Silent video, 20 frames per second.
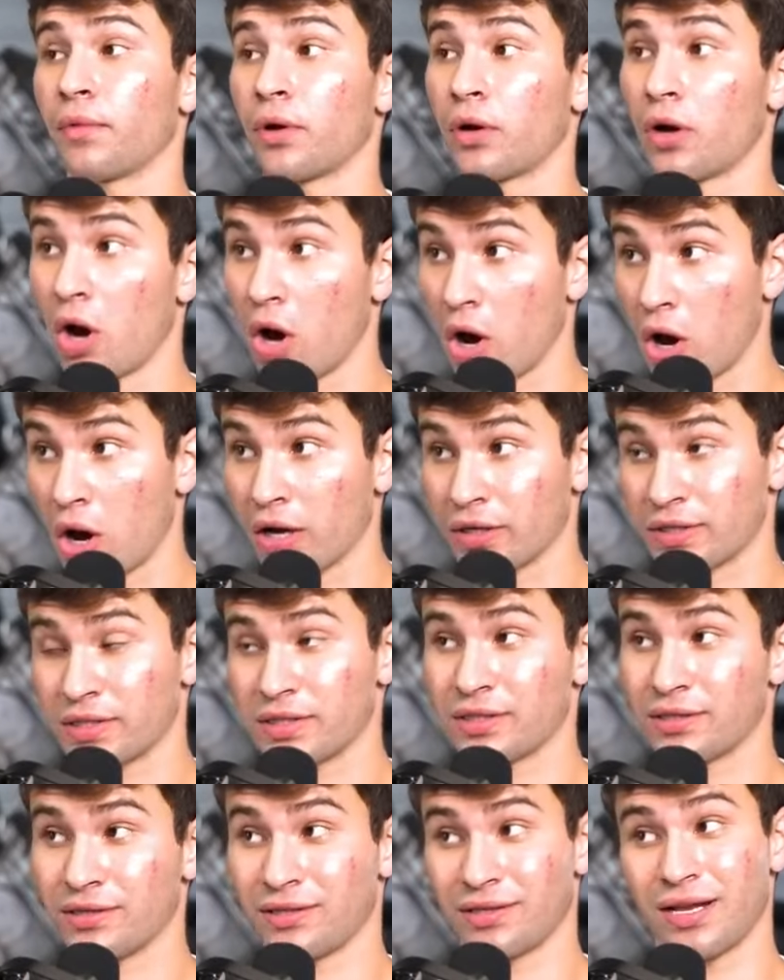
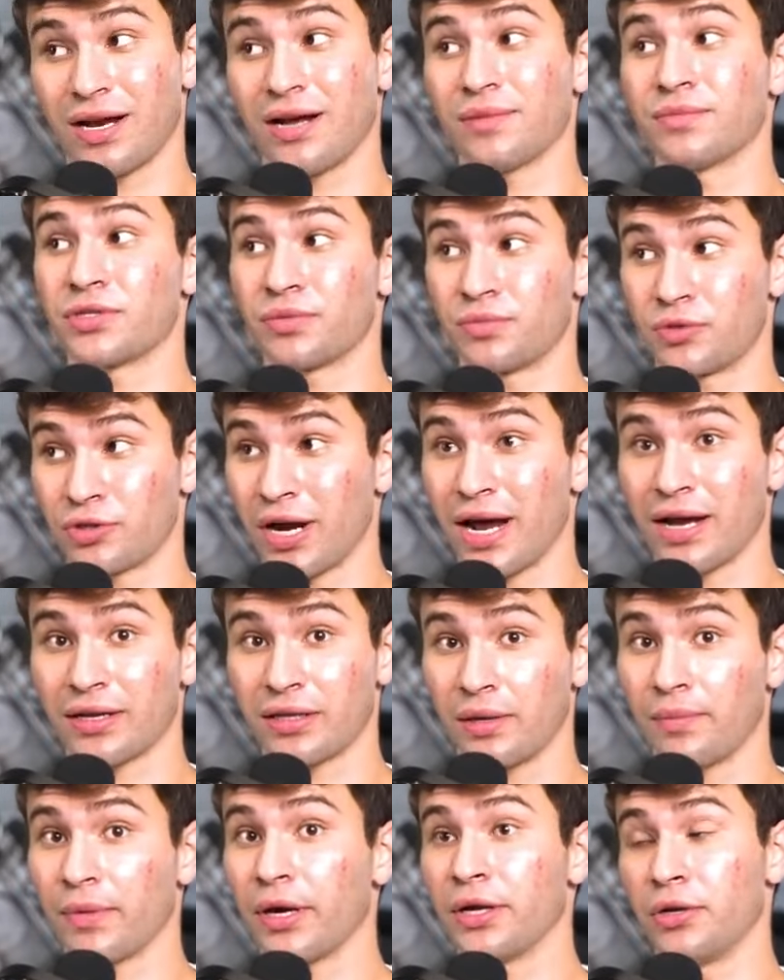cost that I'm
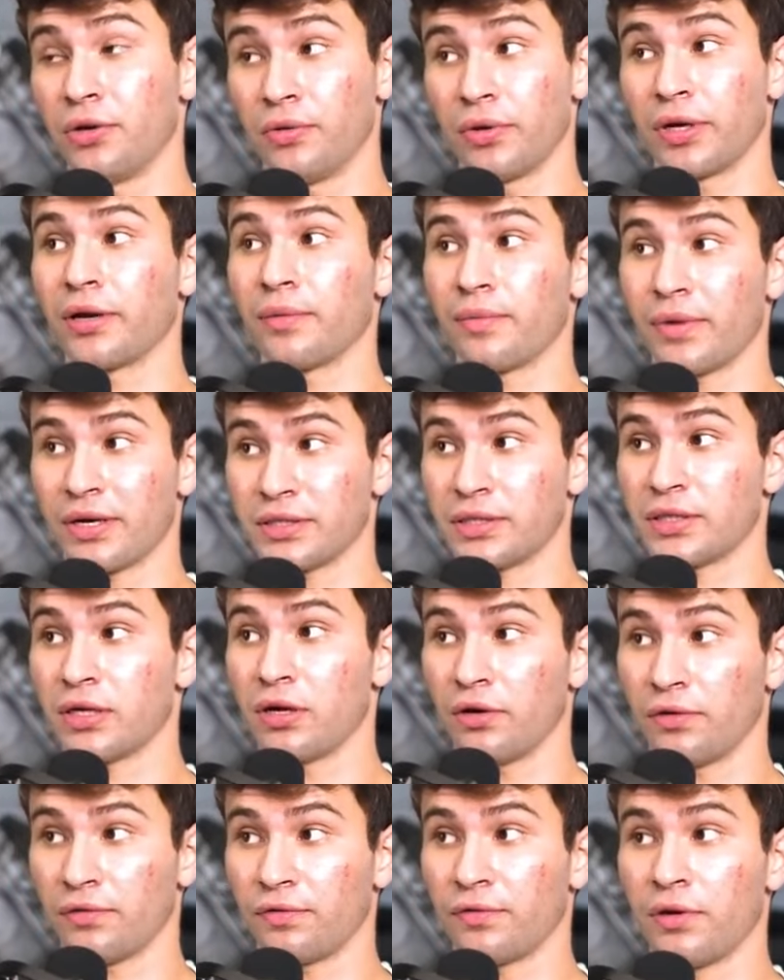subtracting by doing it
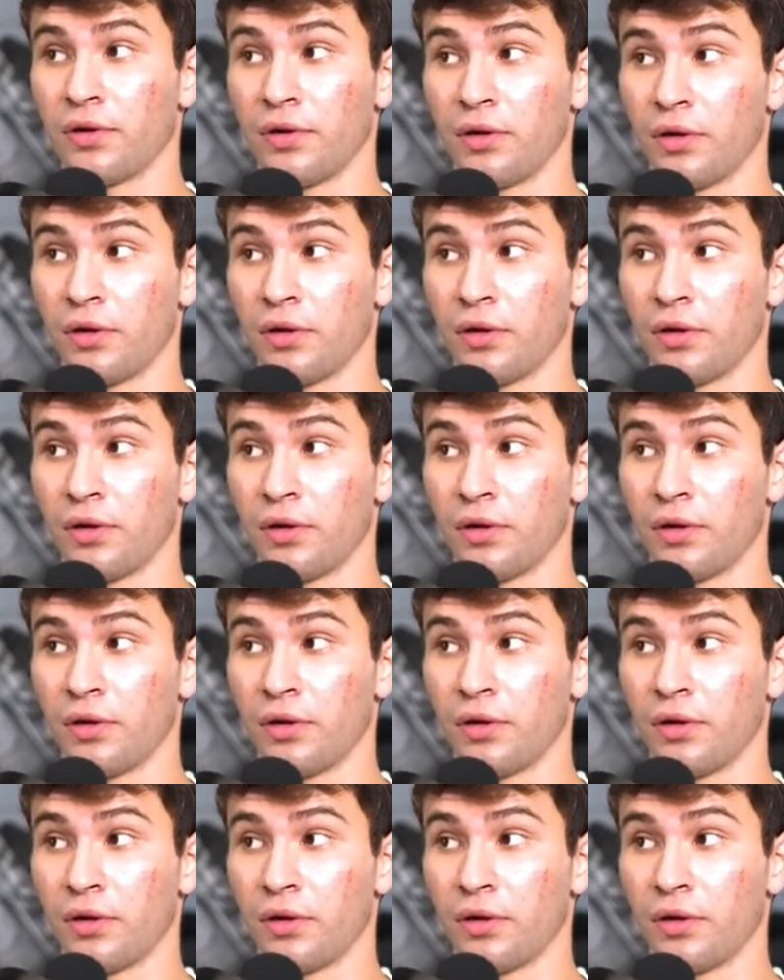myself.